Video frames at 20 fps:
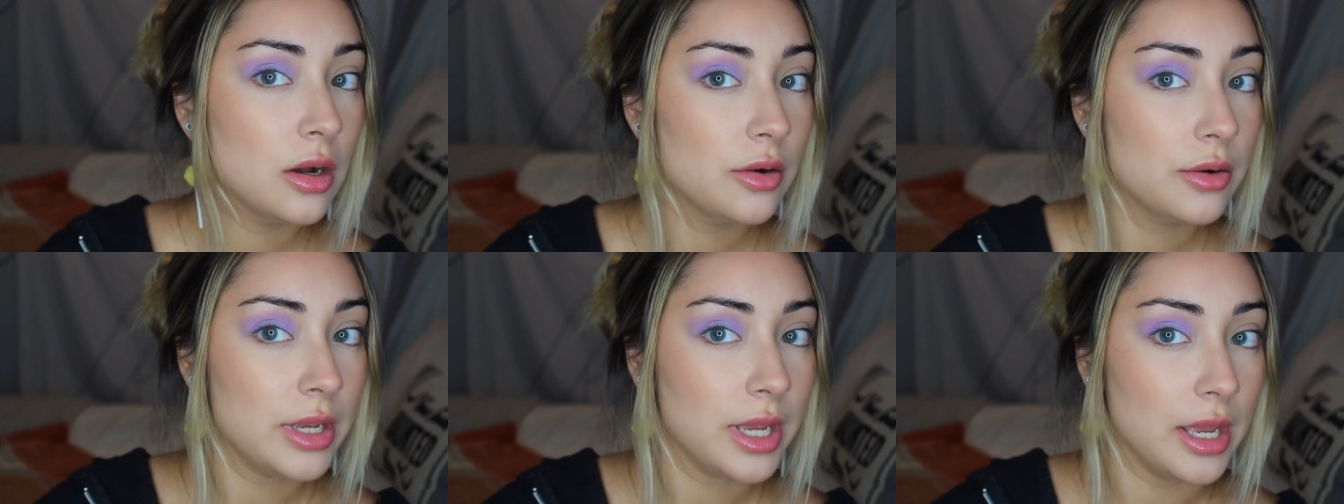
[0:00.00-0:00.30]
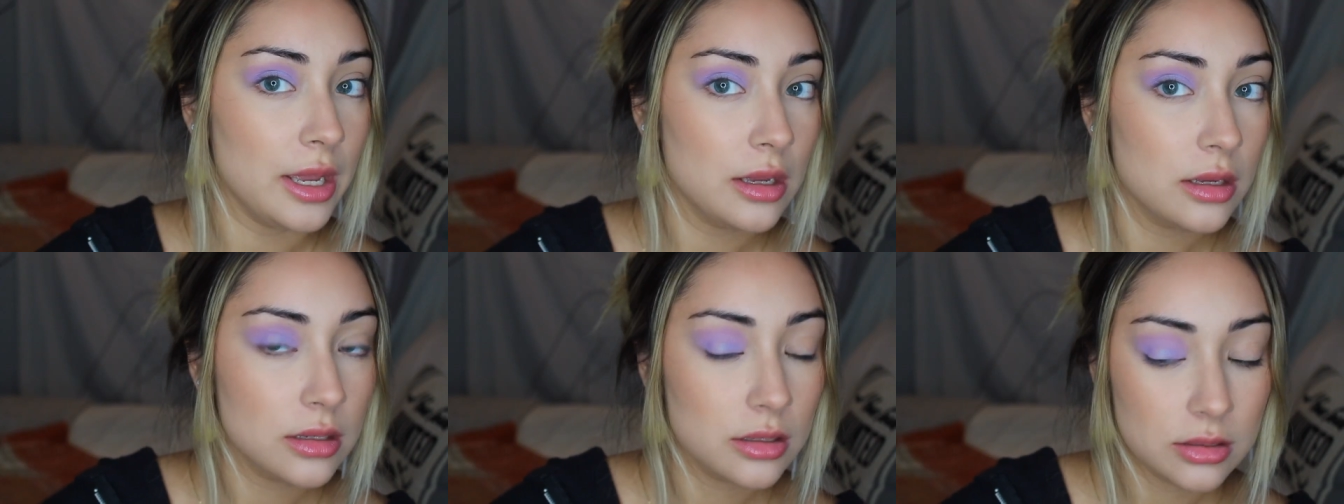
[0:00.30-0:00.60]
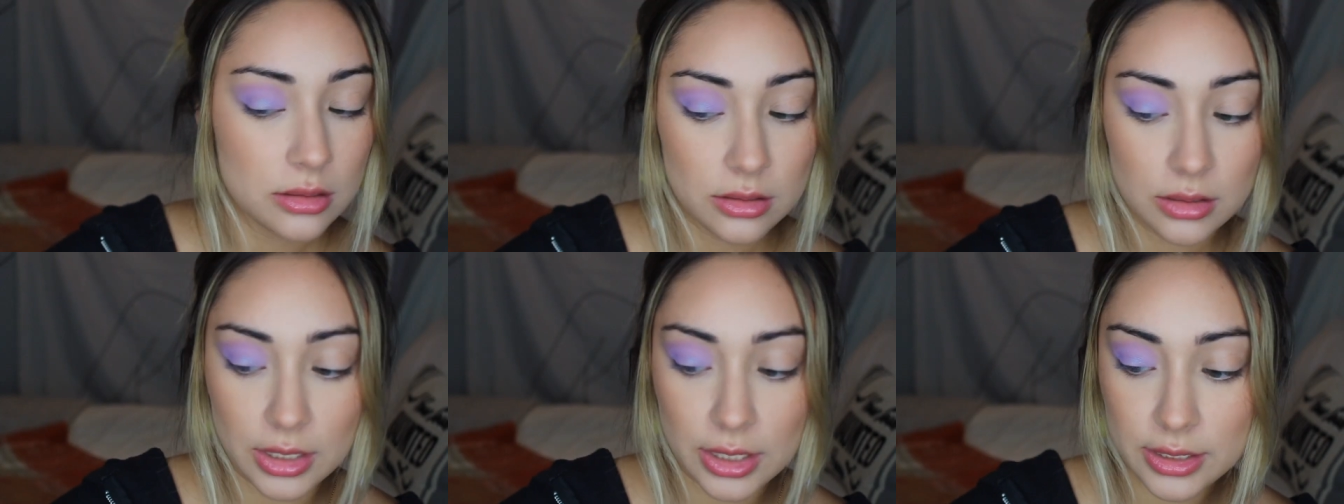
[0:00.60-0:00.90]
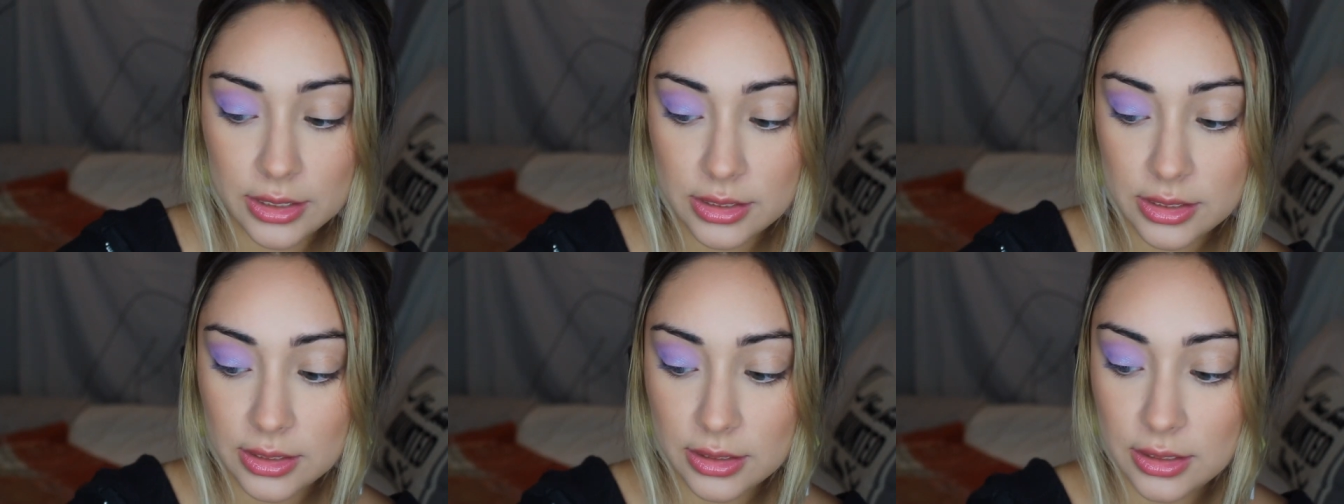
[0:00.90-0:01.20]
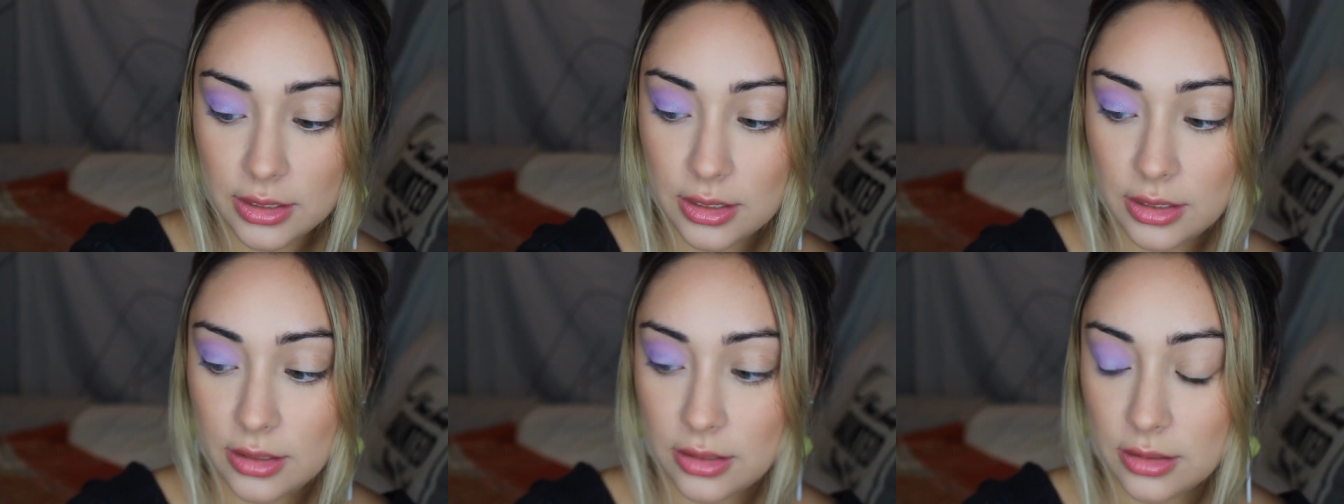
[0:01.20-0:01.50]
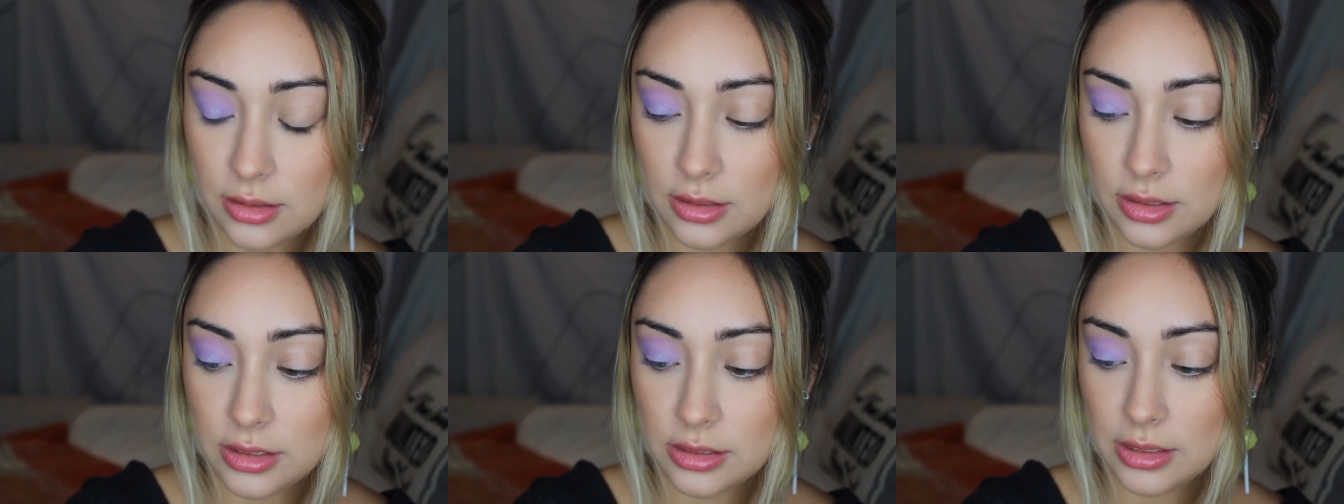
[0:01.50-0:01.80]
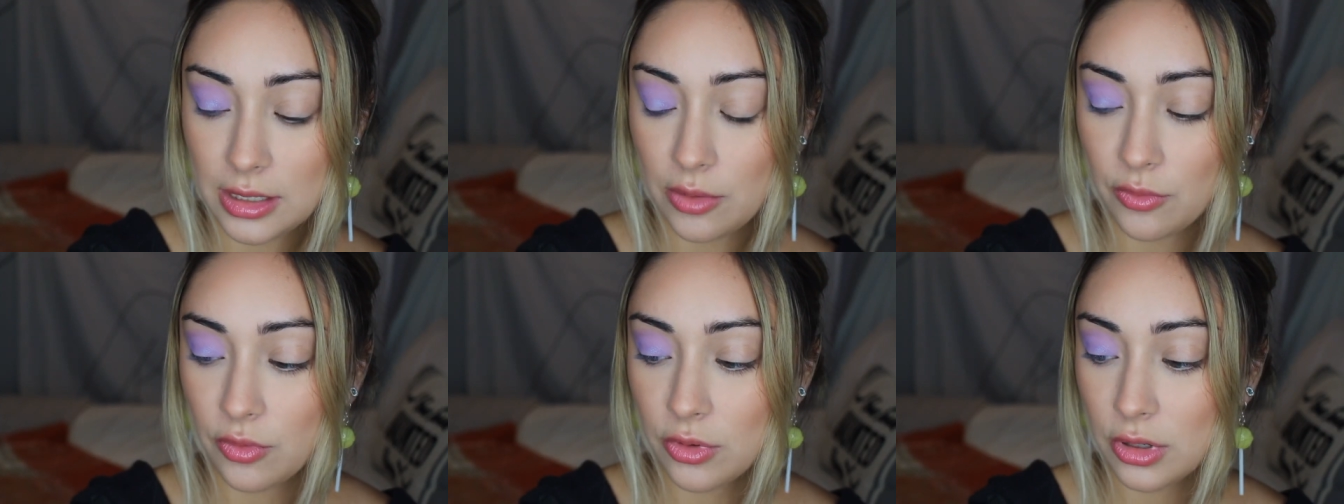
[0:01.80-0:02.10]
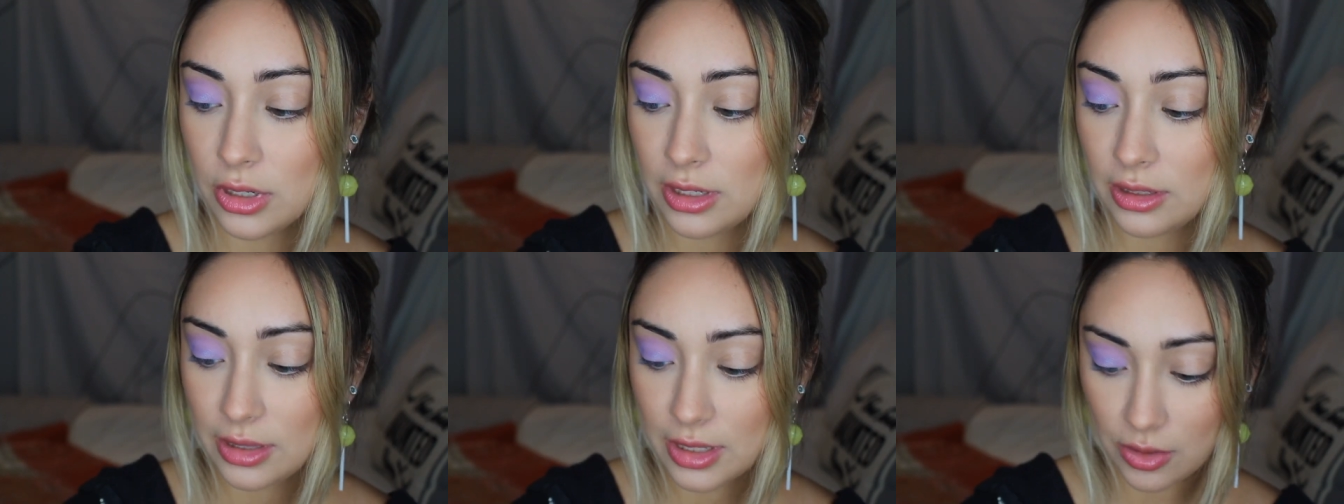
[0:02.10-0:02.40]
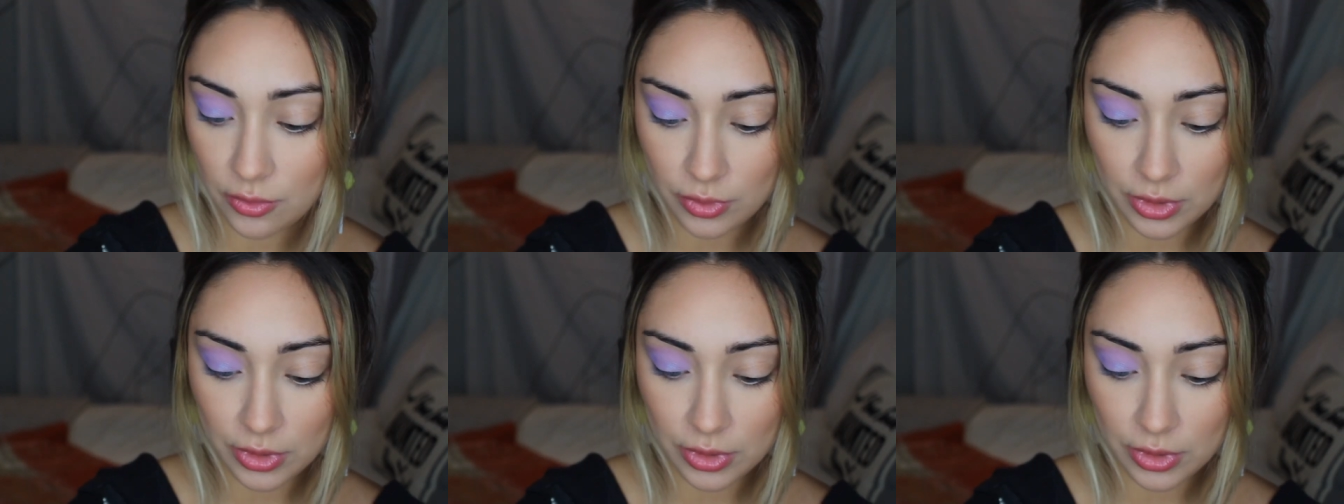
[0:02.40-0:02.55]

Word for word: Okay, honestly, it's not working that